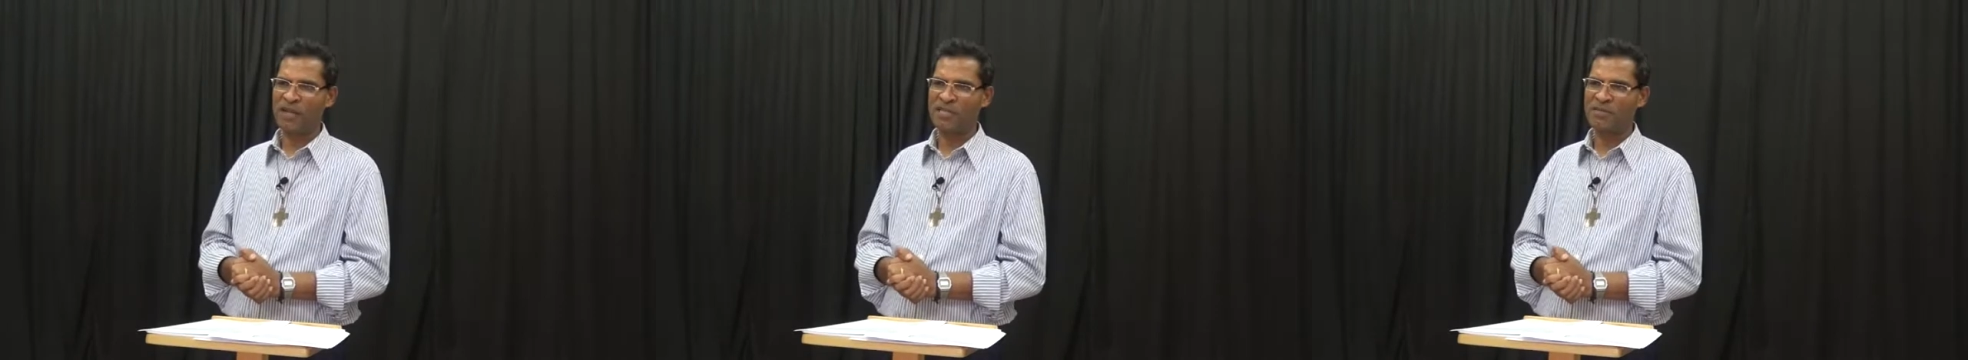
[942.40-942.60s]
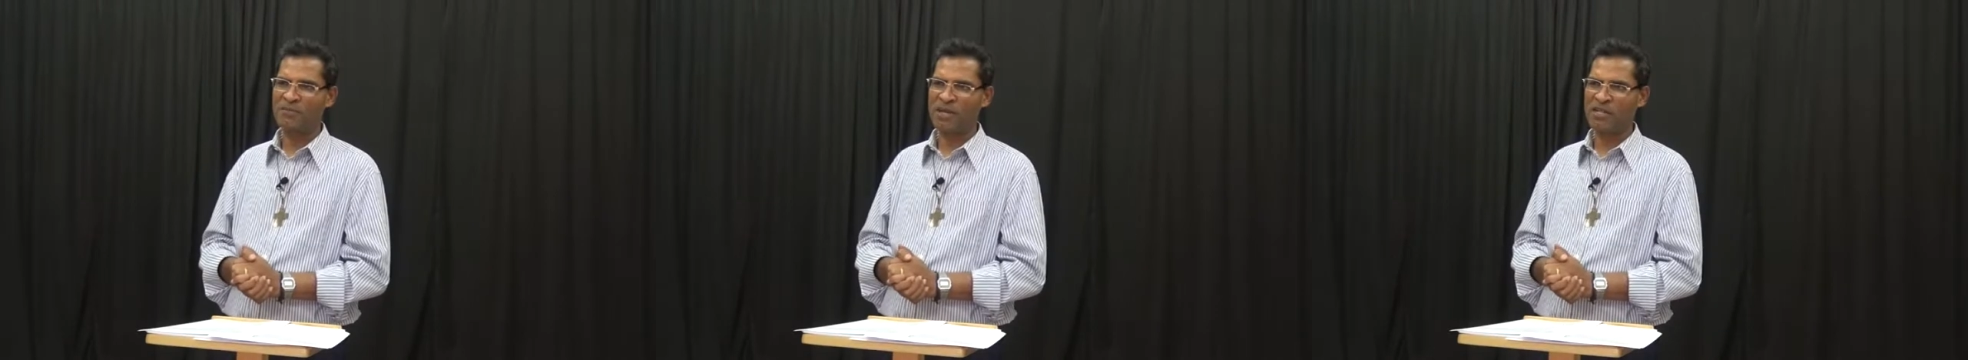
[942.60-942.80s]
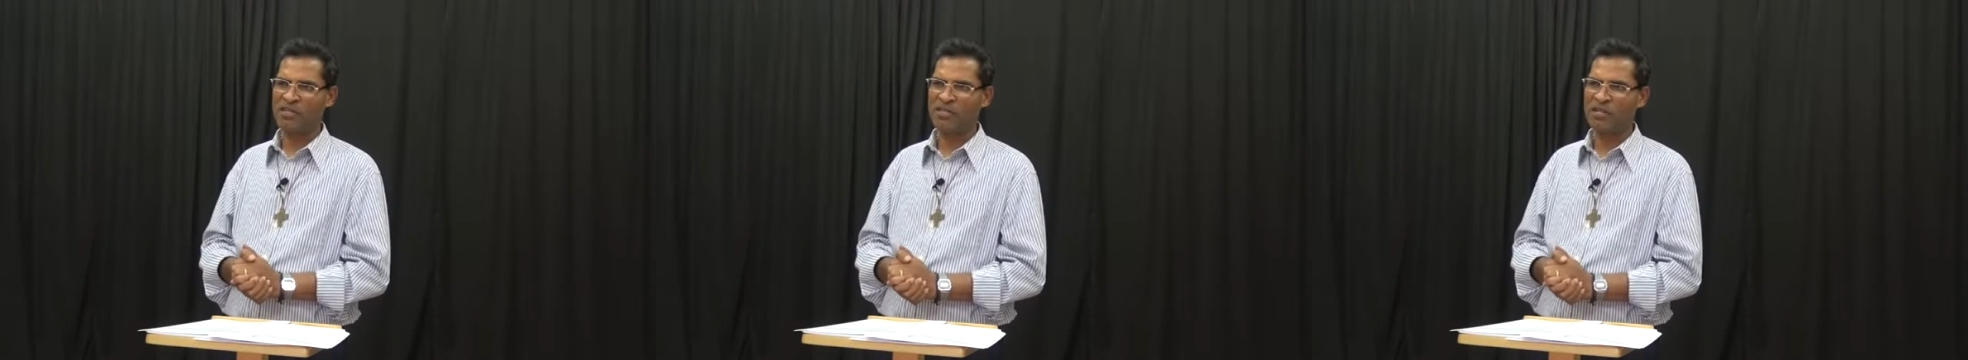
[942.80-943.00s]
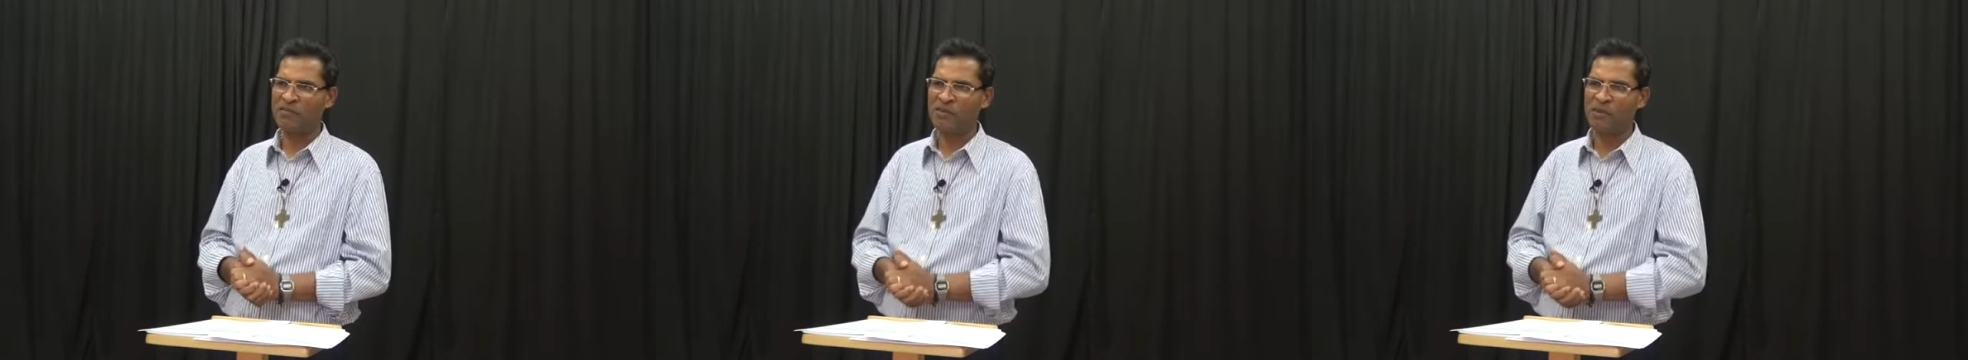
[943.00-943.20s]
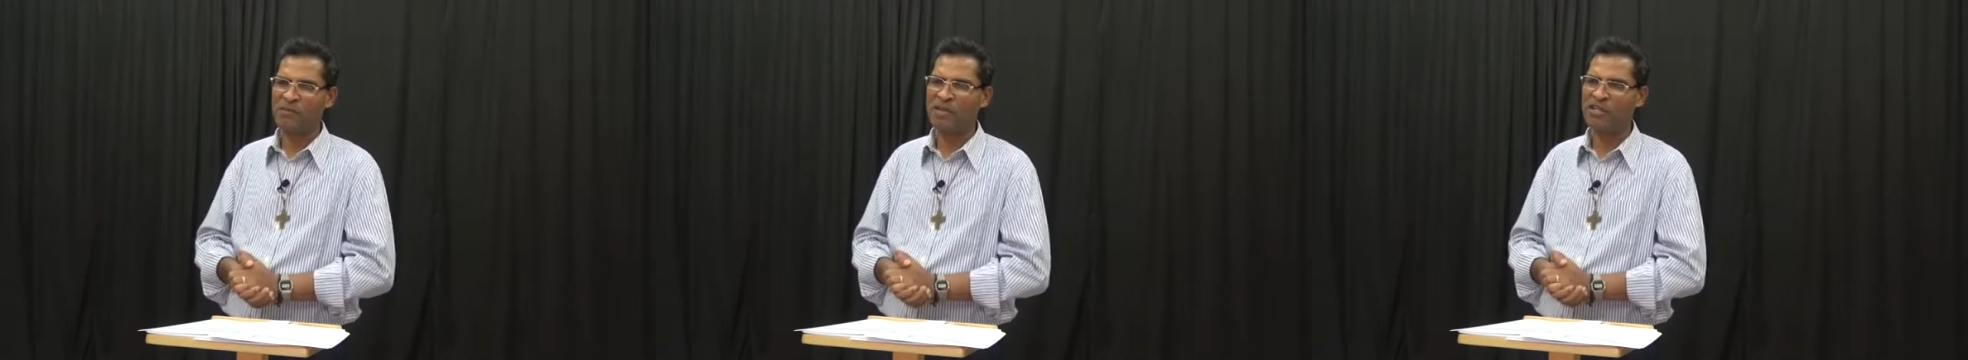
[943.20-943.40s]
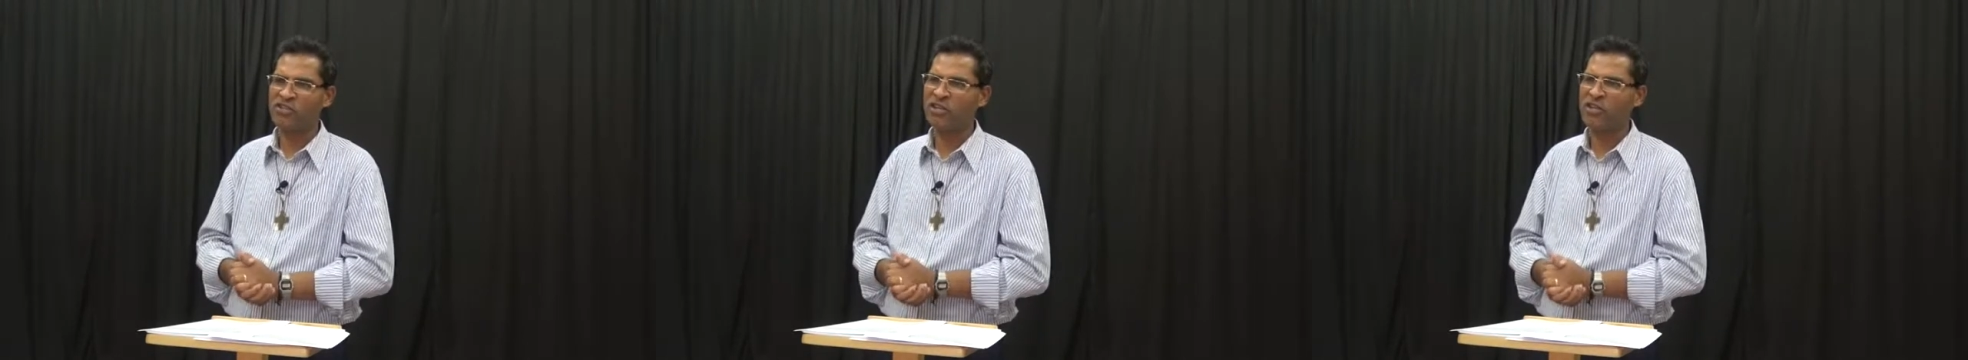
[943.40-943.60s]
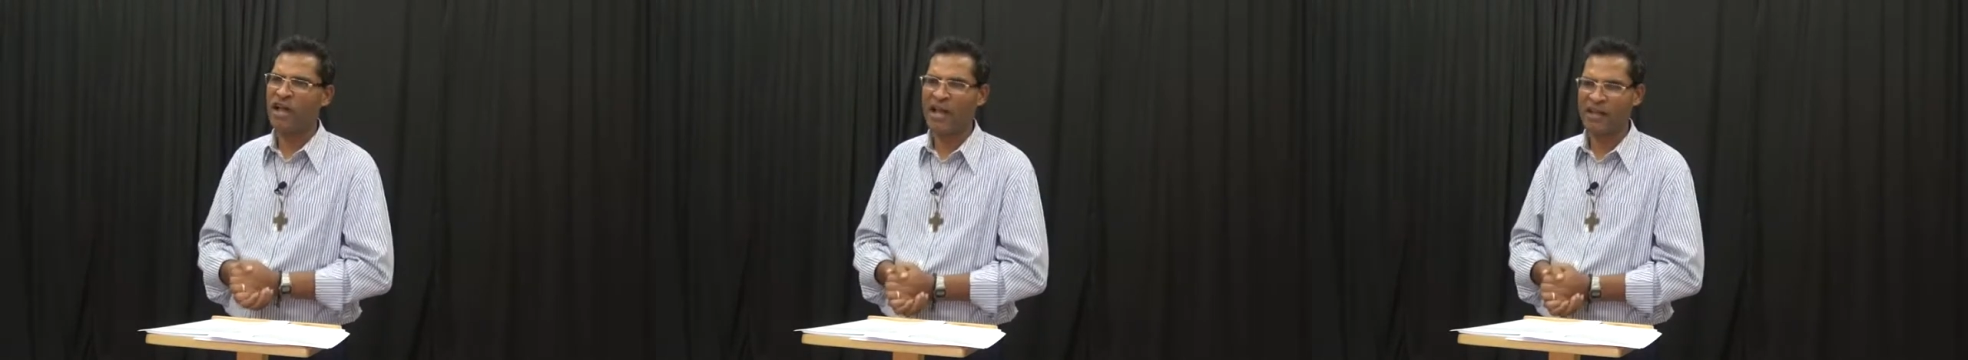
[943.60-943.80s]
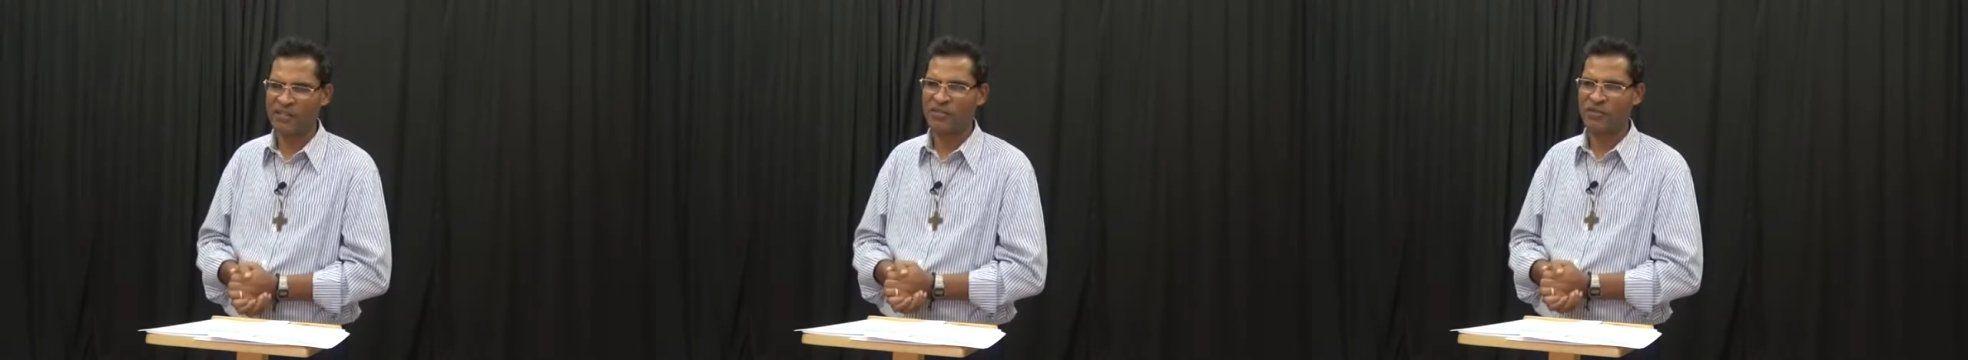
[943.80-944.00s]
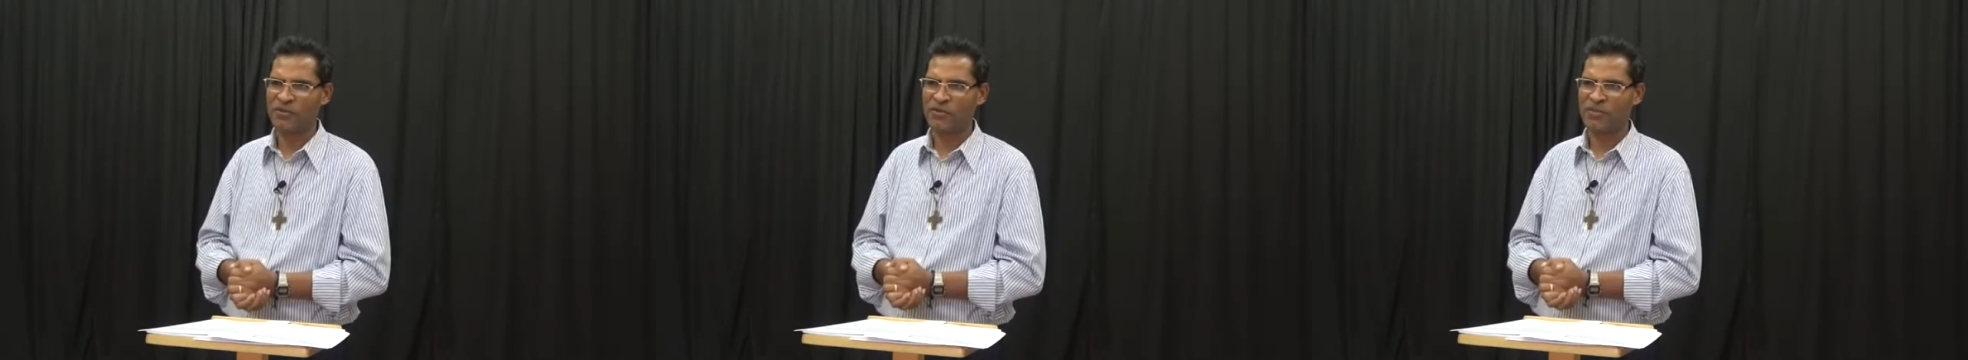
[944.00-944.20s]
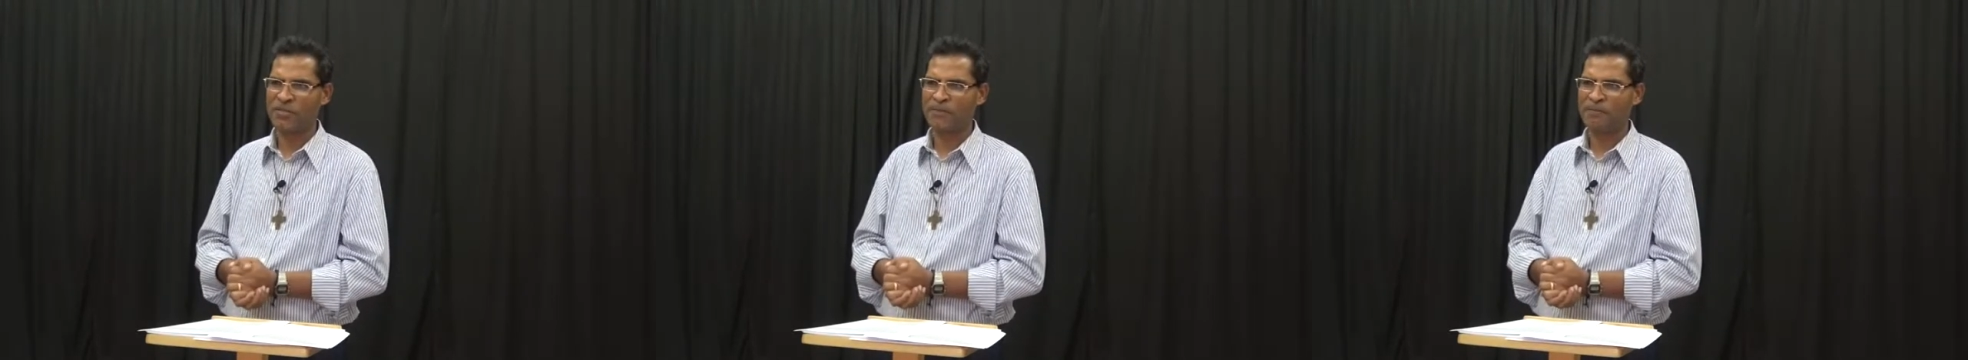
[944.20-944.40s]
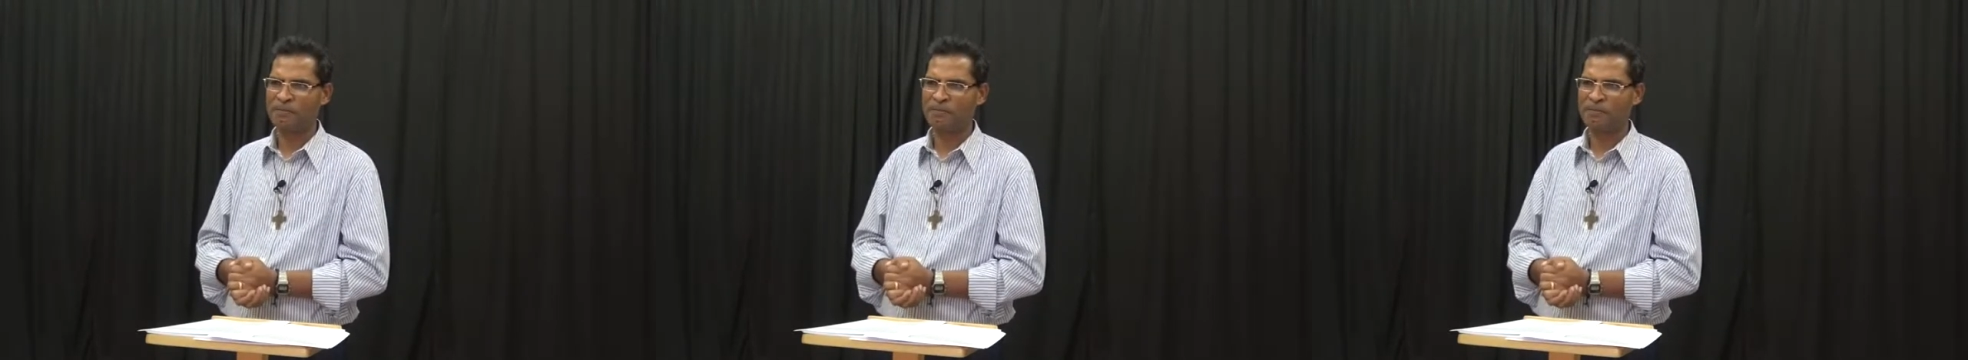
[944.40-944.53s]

especially if you're measuring attitudes.